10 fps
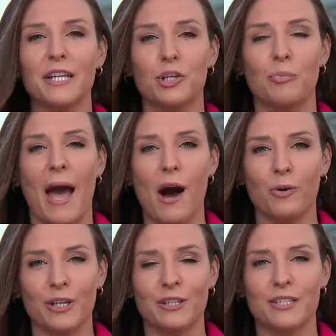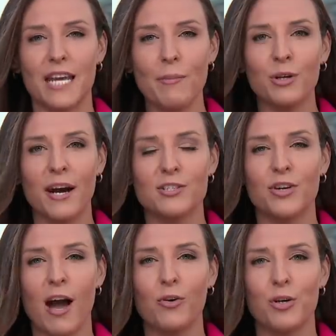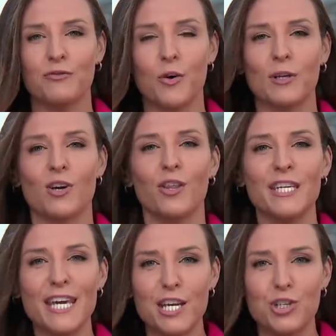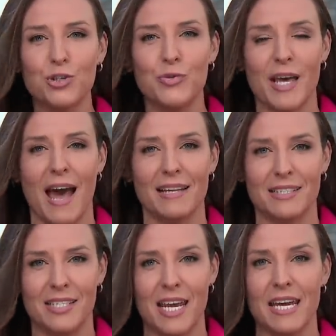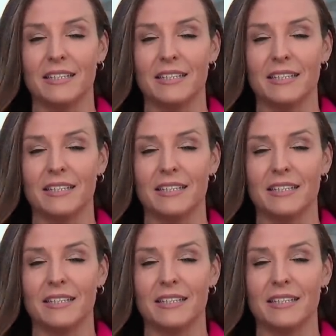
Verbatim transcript: little power here, Democrats are now going to focus on the issues at stake,